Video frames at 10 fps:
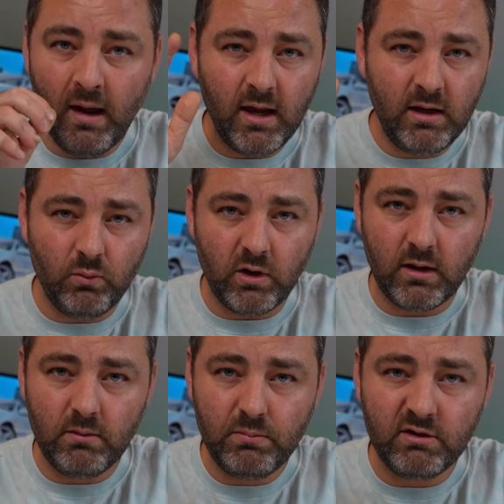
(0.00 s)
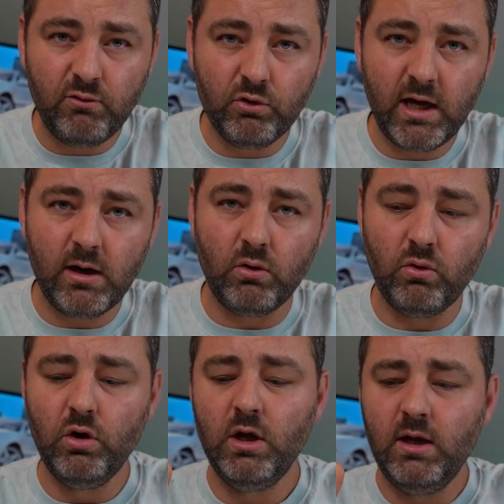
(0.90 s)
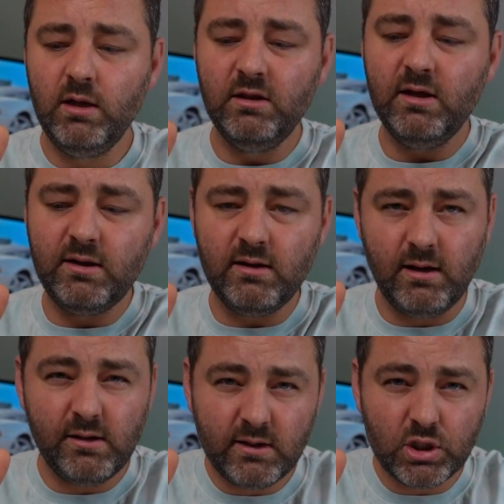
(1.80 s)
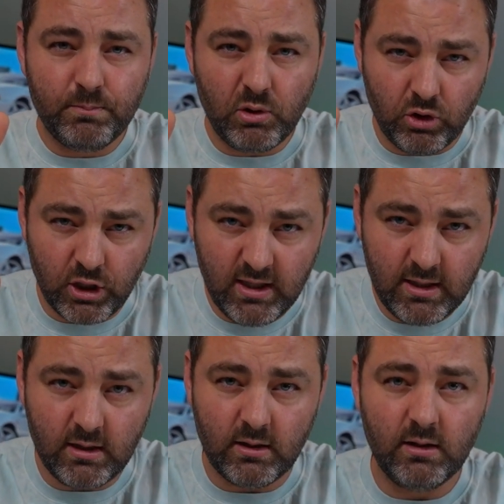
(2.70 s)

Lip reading: Anyway, but for now, this light strip on here